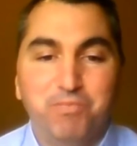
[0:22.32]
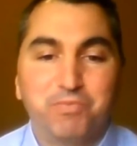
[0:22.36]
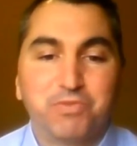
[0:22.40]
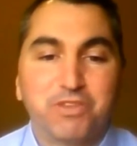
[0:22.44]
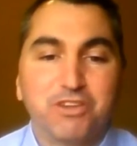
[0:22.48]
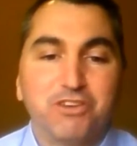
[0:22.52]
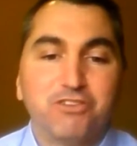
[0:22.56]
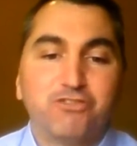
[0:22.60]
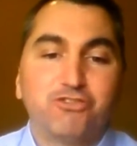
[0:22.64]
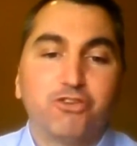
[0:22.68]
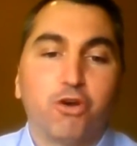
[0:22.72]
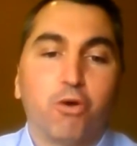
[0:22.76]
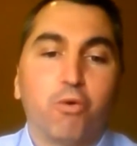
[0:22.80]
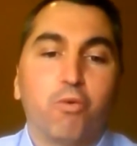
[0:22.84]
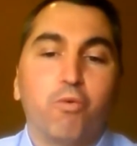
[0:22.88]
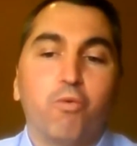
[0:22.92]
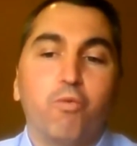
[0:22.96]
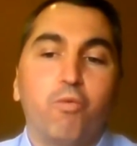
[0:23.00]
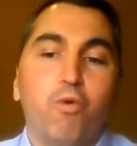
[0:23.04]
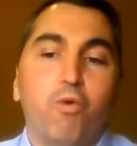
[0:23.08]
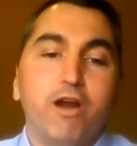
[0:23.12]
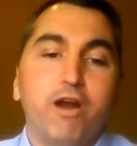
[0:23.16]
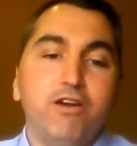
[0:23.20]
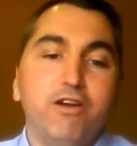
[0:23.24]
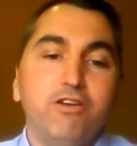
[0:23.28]
So
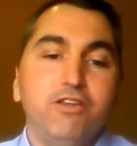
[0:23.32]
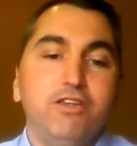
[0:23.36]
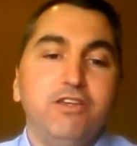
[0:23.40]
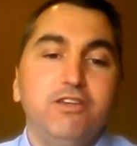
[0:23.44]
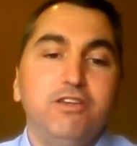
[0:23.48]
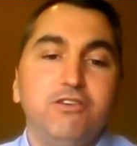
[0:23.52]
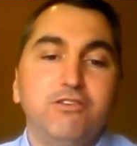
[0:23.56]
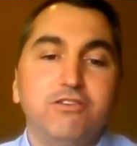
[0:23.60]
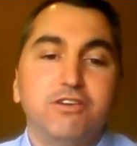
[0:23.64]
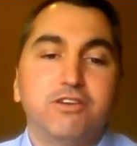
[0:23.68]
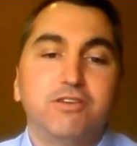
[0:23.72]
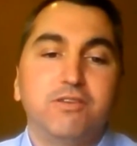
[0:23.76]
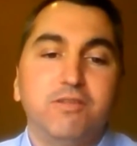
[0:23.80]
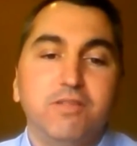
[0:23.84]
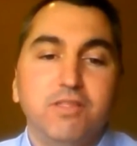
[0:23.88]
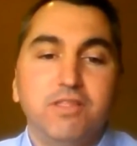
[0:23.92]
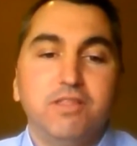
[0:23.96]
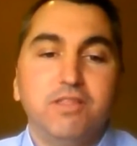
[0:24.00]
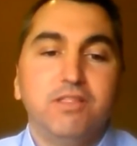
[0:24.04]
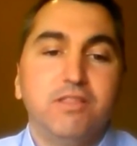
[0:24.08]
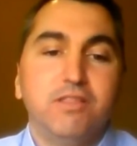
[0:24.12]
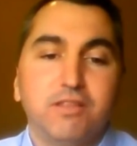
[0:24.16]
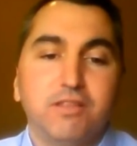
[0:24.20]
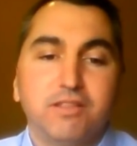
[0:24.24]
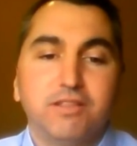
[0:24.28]
why
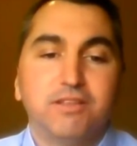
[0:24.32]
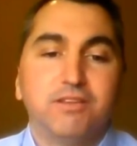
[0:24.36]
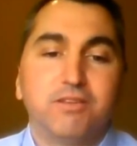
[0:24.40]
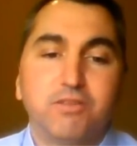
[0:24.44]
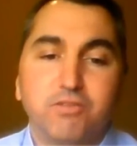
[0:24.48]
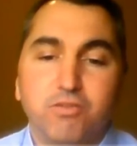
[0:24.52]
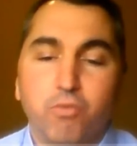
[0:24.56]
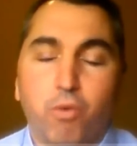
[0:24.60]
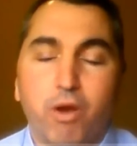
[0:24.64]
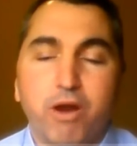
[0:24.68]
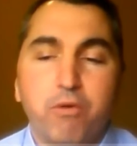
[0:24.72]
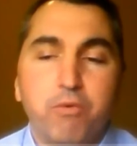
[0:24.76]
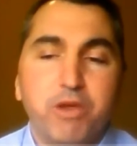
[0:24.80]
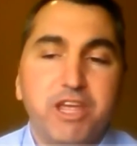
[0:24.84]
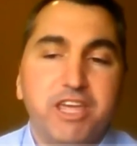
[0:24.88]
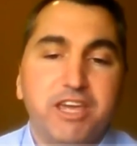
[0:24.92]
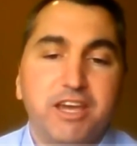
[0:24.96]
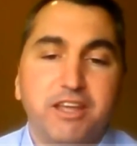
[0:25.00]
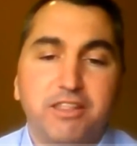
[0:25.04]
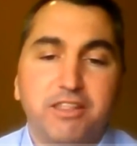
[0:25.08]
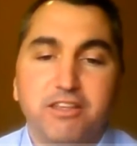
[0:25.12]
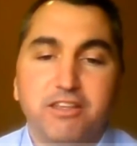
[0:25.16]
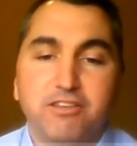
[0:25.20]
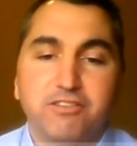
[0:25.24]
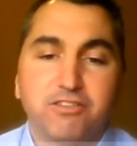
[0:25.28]
don't we
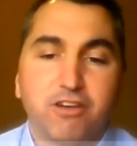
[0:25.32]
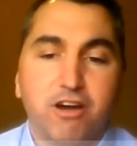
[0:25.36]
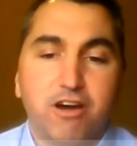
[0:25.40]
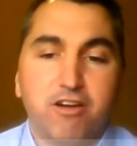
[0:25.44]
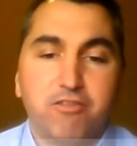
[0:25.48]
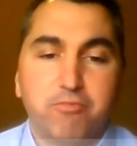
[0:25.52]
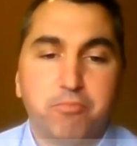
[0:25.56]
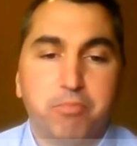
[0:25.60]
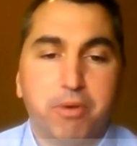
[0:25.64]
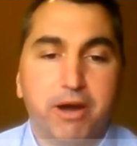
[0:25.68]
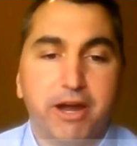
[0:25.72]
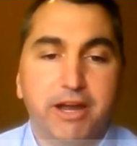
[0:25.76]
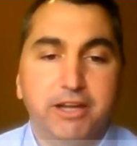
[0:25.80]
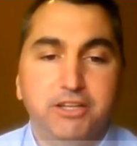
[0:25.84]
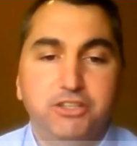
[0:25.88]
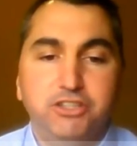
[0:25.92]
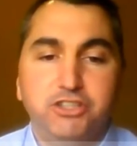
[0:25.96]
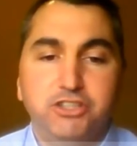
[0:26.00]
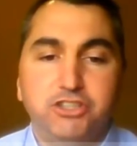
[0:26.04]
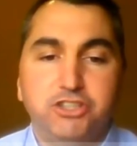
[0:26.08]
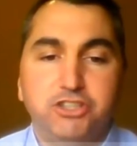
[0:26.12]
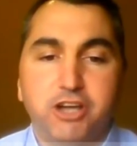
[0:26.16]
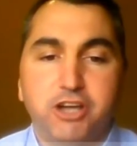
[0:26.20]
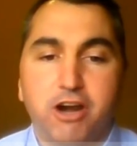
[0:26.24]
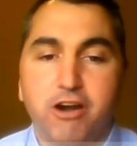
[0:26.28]
kick this off by
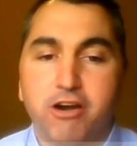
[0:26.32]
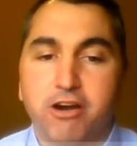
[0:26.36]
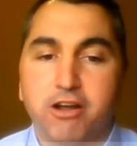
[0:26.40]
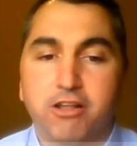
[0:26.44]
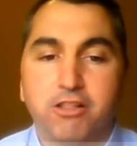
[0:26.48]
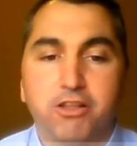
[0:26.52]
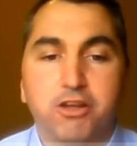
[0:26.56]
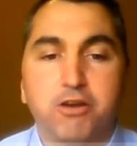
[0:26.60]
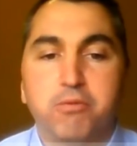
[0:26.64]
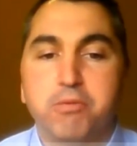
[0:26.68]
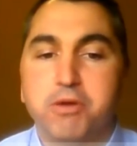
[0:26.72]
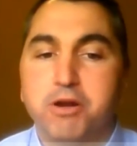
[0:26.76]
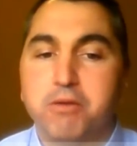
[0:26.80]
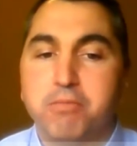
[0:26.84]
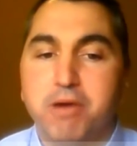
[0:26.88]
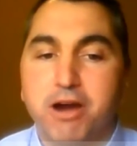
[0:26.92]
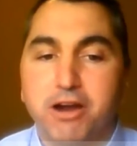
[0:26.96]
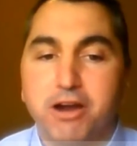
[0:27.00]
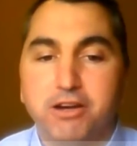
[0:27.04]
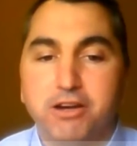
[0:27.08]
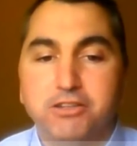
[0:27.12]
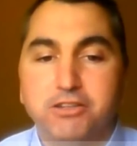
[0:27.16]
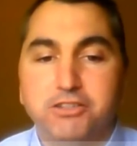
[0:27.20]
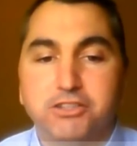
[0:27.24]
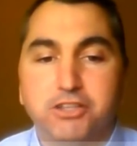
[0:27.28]
just sharing a little bit
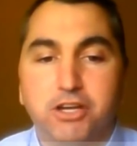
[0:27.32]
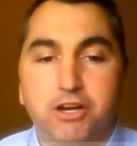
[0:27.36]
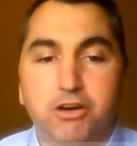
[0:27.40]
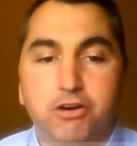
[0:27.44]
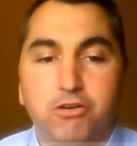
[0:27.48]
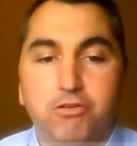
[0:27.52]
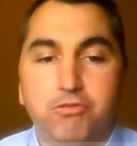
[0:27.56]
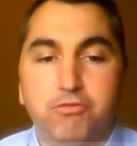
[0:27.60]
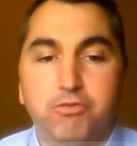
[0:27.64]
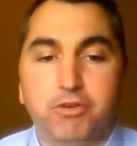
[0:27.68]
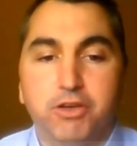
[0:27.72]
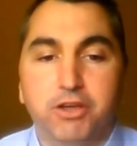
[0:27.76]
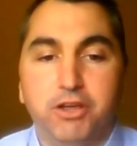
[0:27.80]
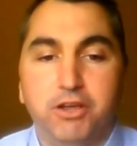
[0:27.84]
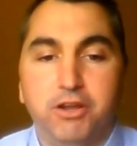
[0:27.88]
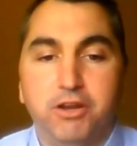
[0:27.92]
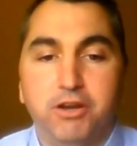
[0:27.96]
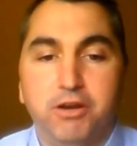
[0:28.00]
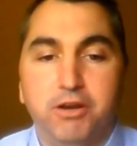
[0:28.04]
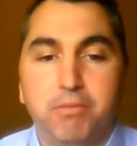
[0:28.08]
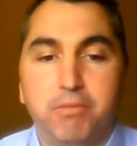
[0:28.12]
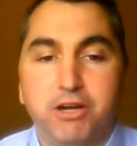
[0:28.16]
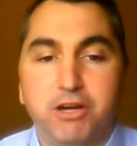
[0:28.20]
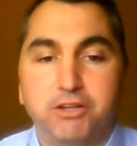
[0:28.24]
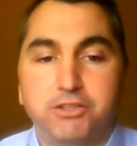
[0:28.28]
about yourself
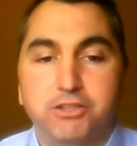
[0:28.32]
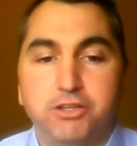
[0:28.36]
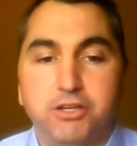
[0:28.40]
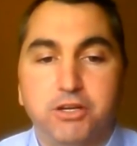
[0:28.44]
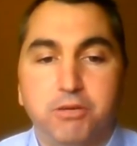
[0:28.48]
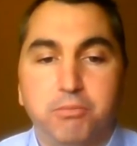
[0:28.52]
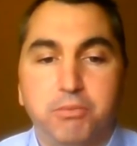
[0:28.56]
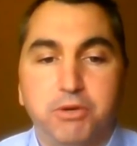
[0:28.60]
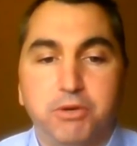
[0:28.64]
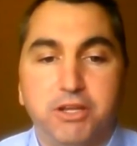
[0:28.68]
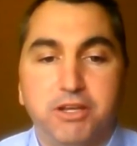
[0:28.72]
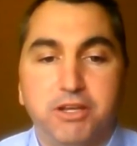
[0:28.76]
and about your company?